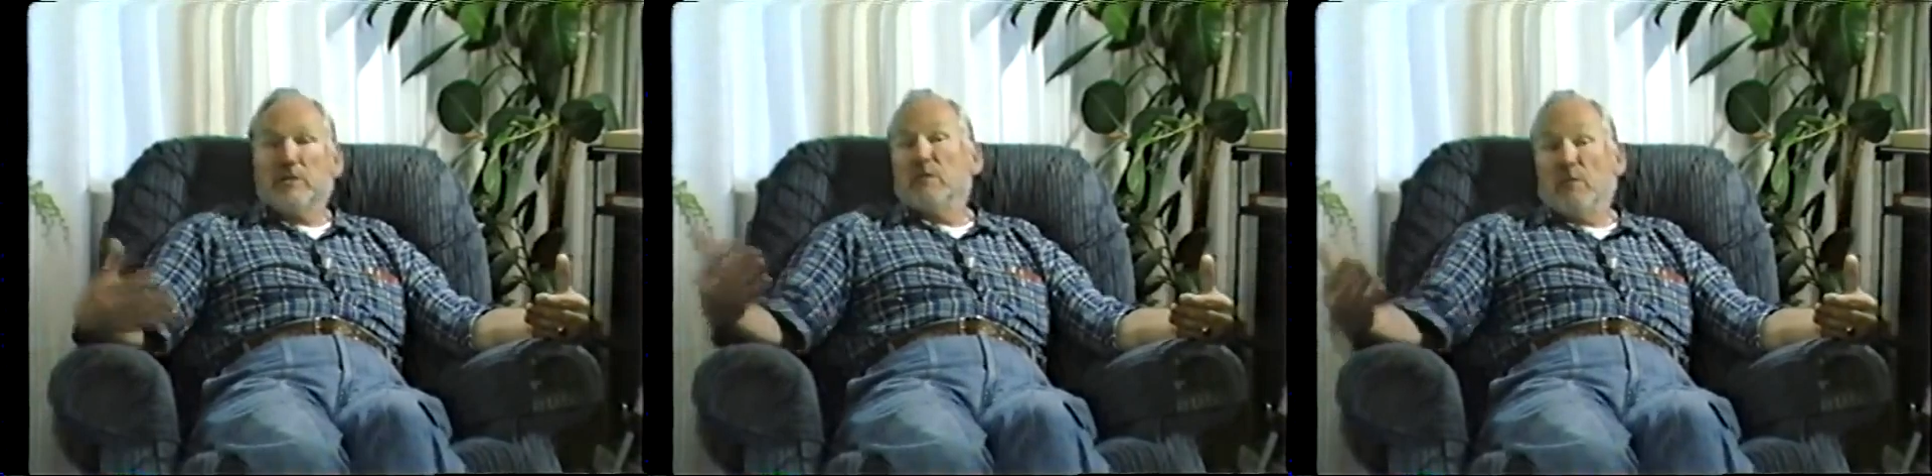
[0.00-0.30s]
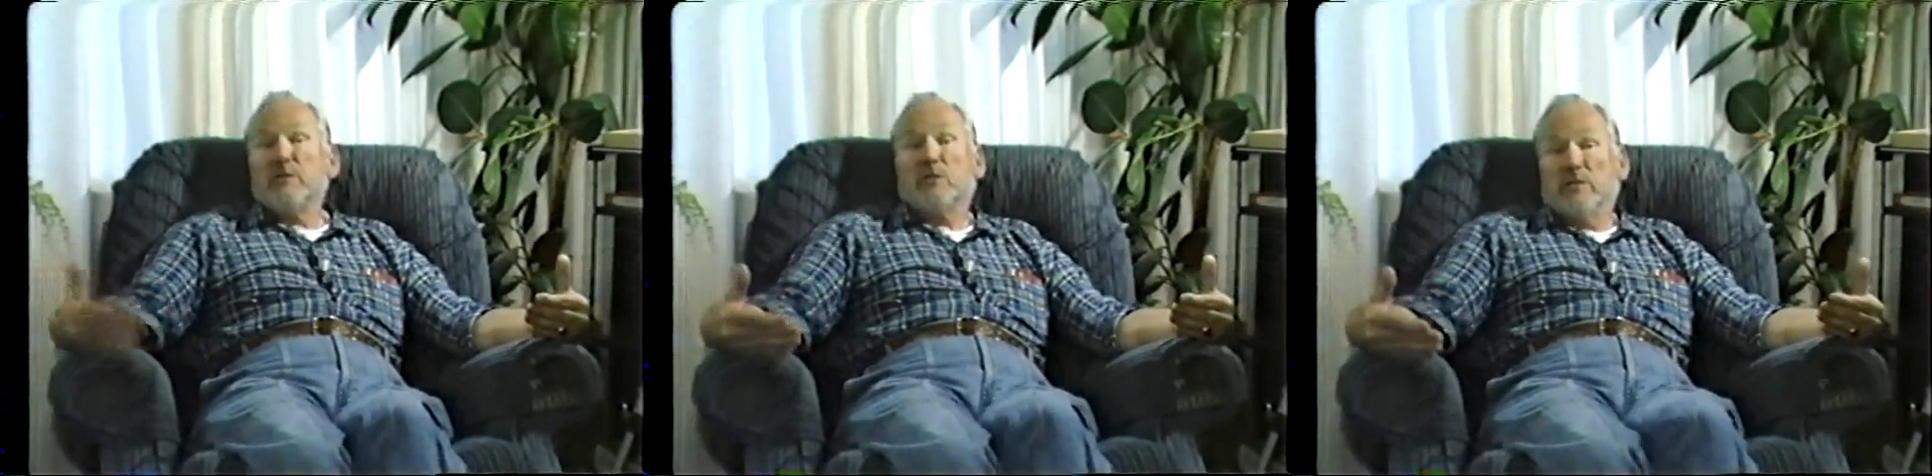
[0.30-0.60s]
than
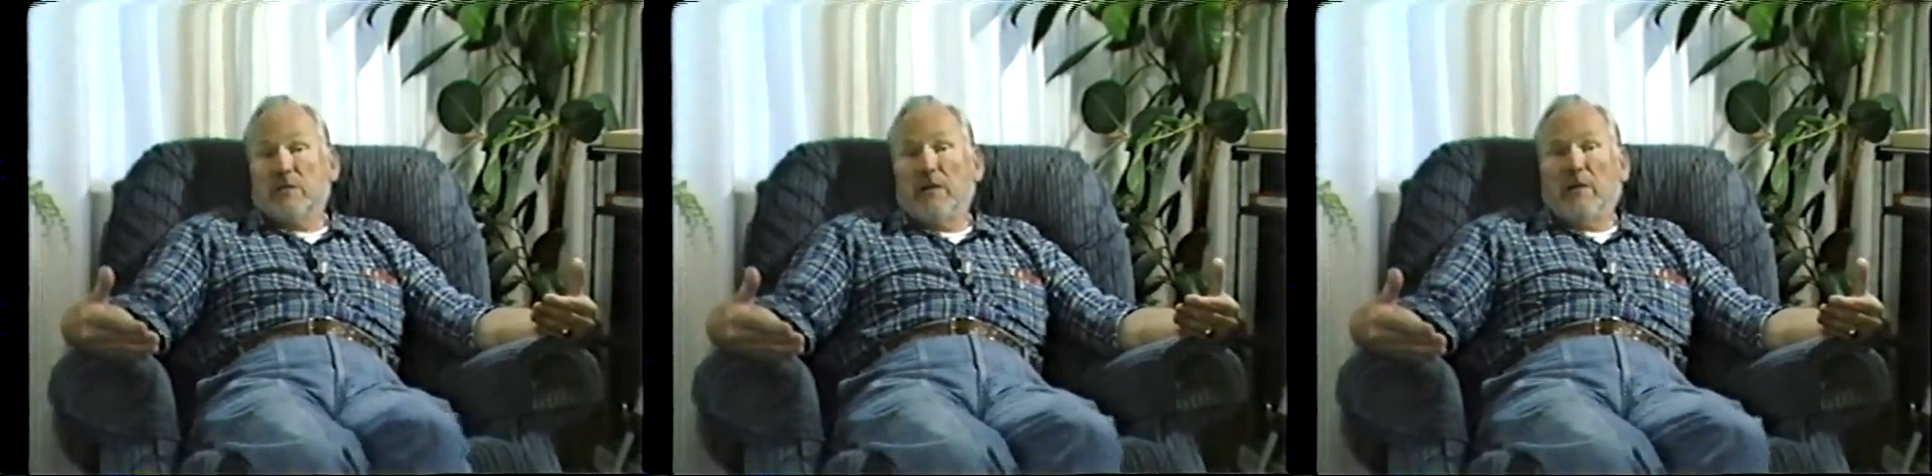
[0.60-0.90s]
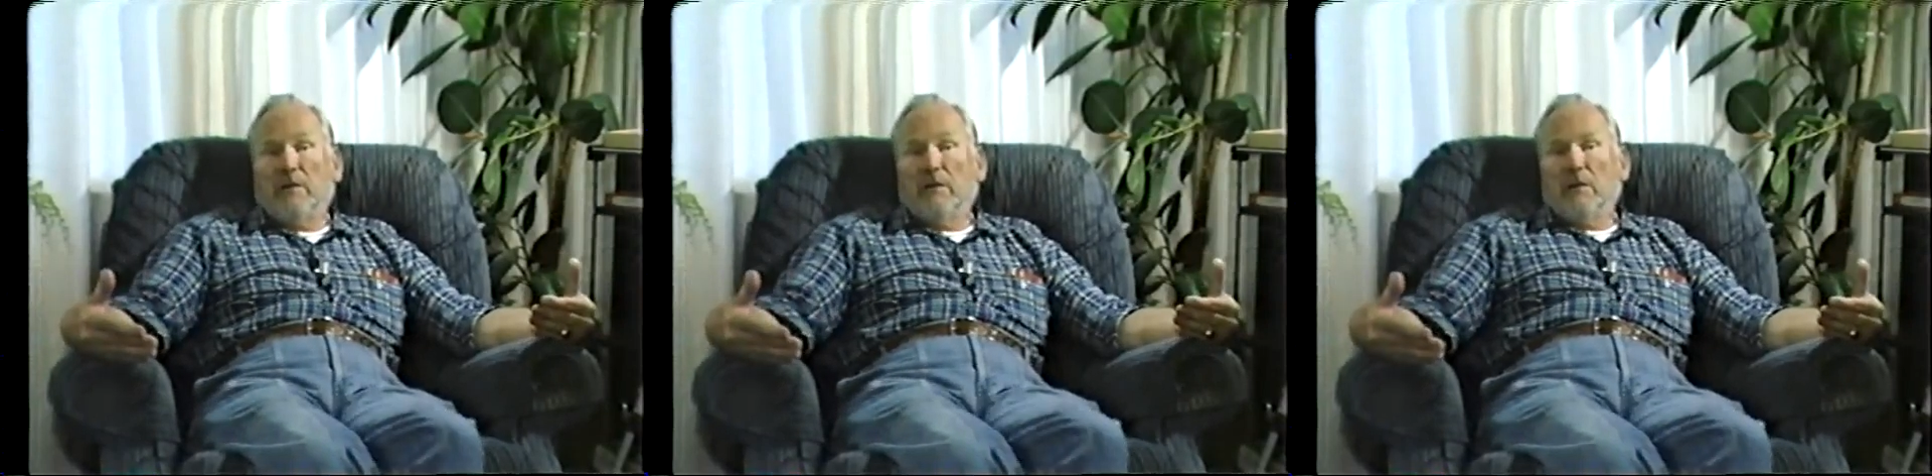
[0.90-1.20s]
Russians did.
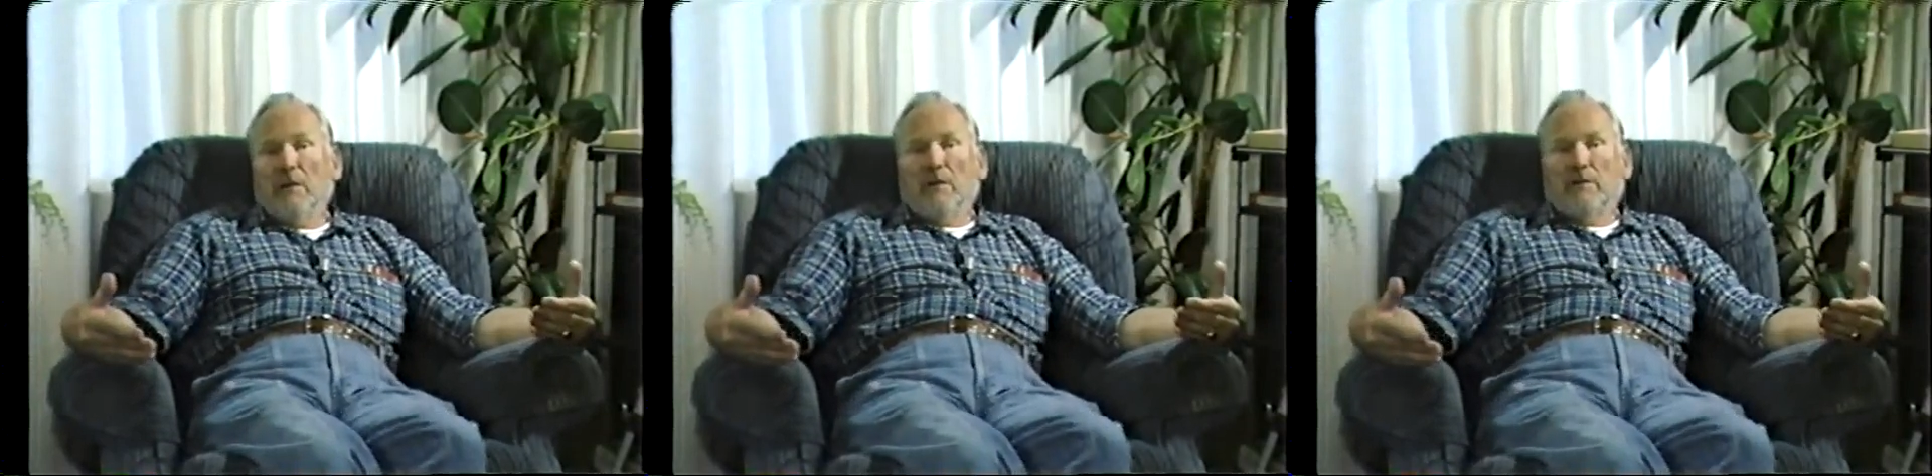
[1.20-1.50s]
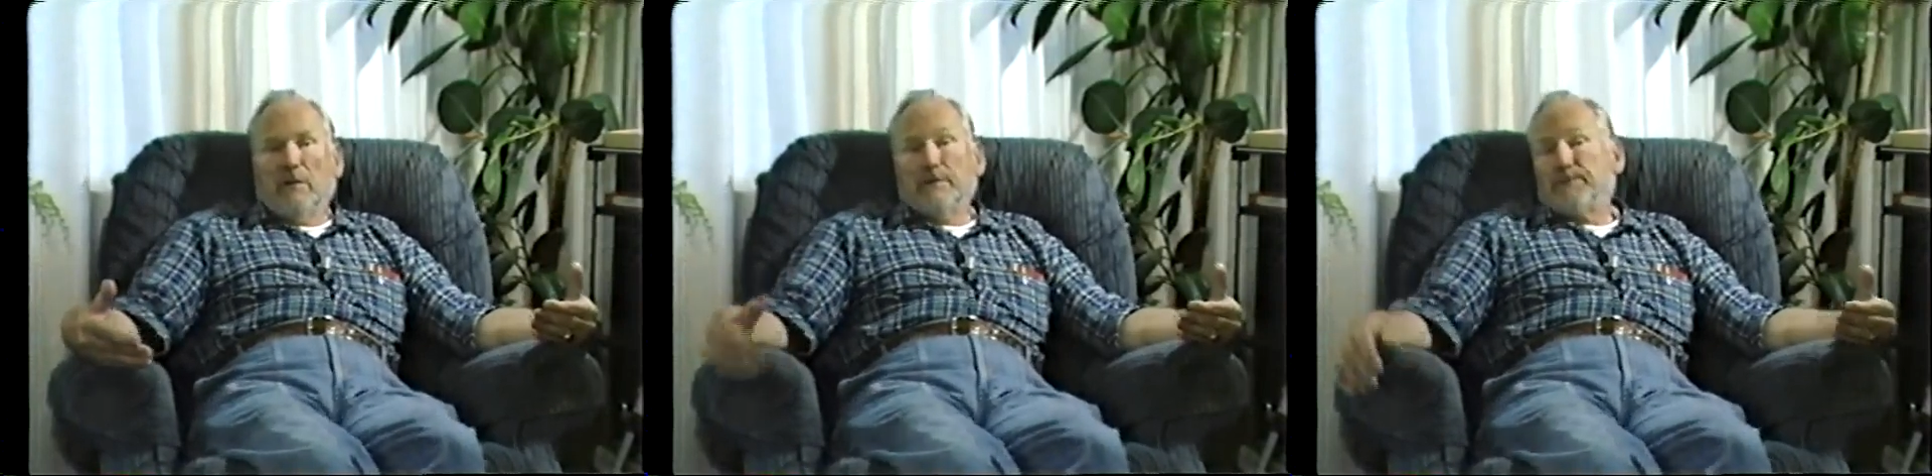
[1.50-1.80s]

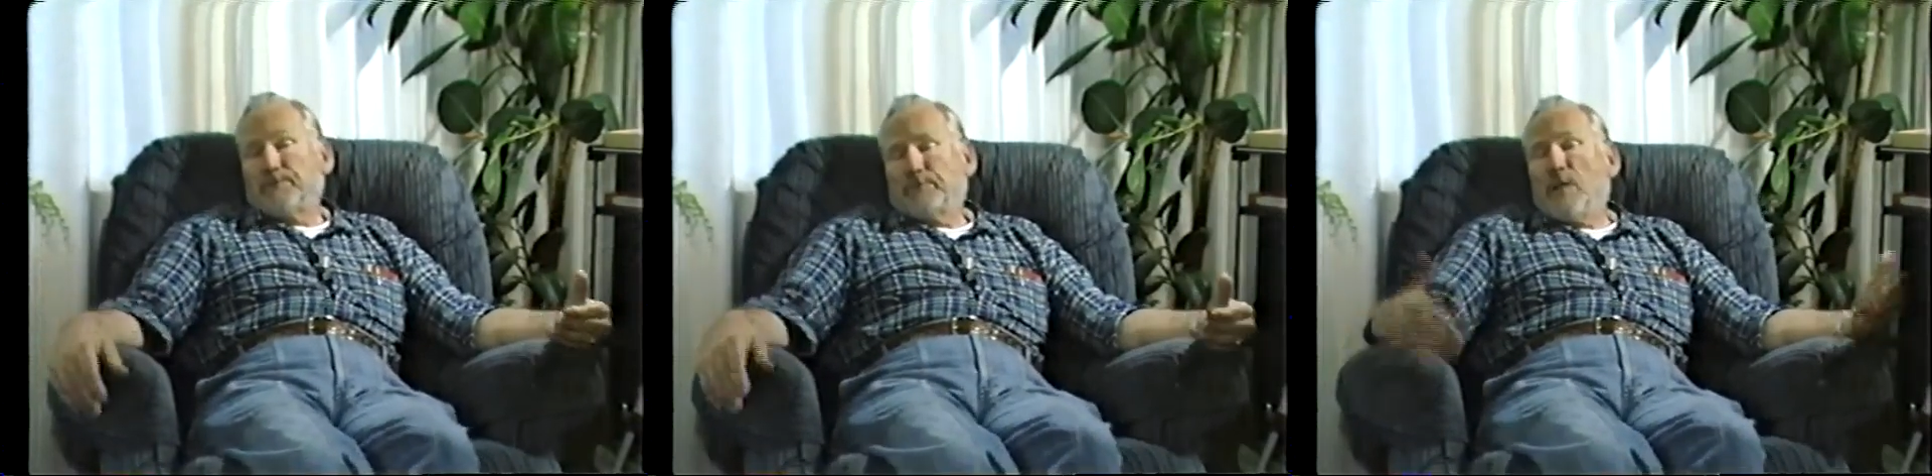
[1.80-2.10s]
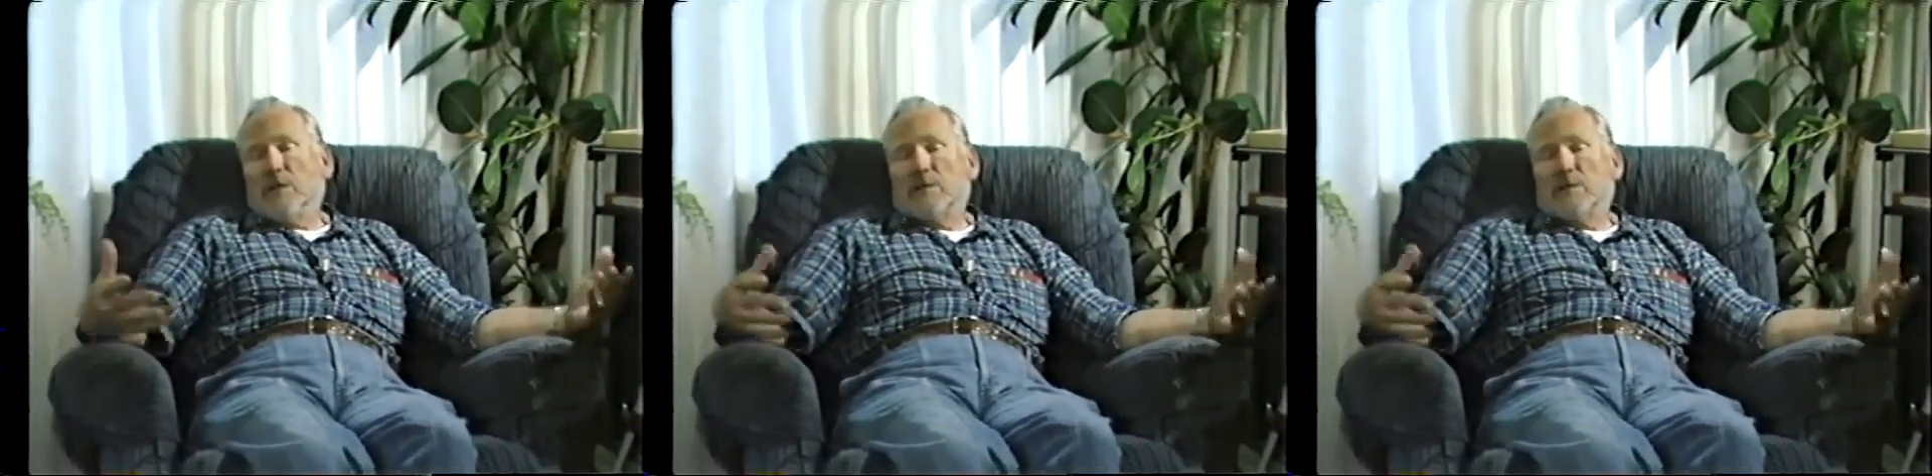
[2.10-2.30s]
So, yes.